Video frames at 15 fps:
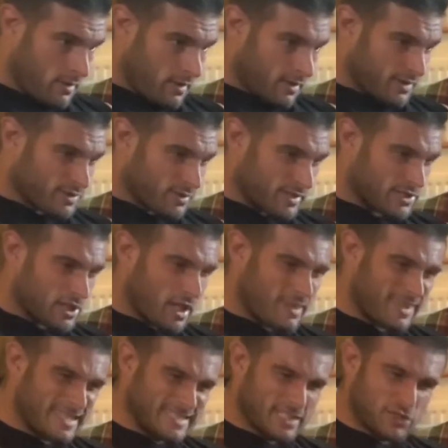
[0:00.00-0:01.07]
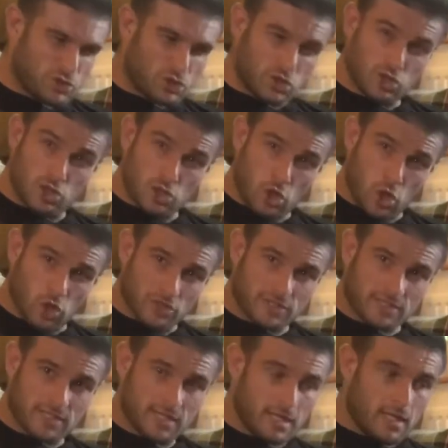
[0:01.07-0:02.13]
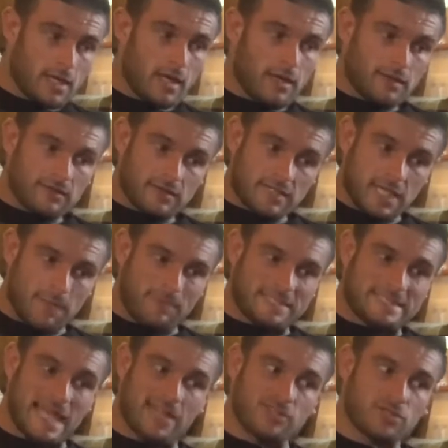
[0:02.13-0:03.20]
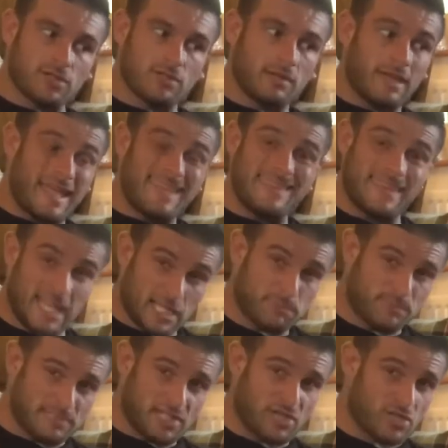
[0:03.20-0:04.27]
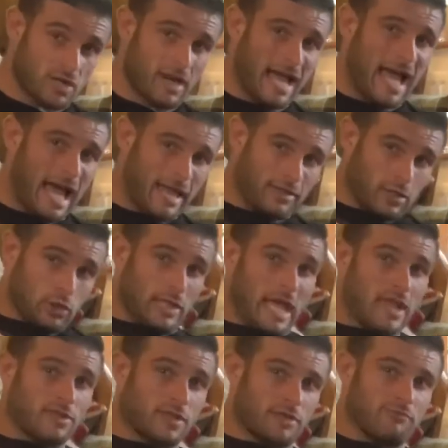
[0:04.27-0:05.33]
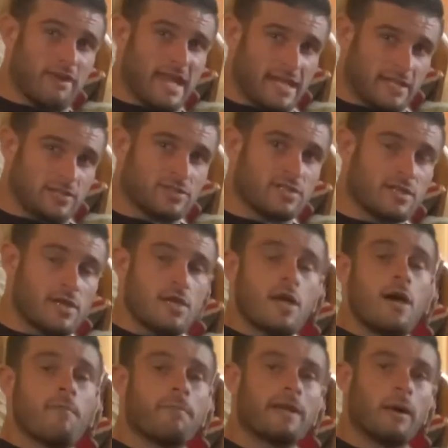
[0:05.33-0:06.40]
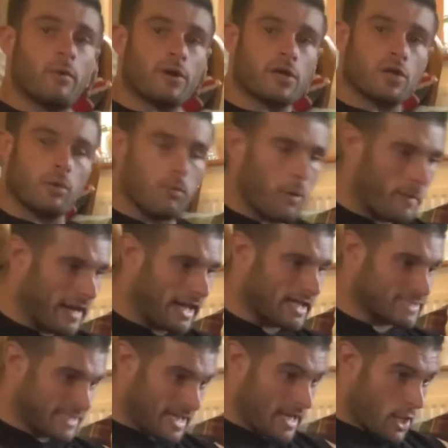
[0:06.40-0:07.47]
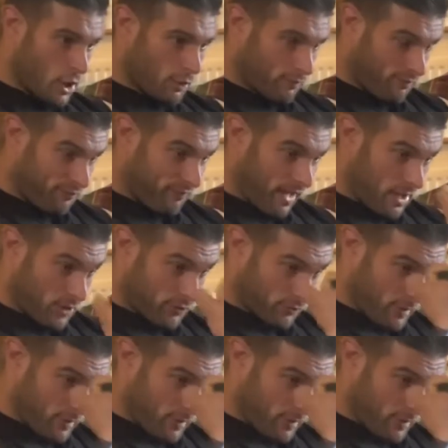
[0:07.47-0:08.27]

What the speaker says: So this is just keeping tension in this position at the length and range. But I want to come up and, like I say, fight through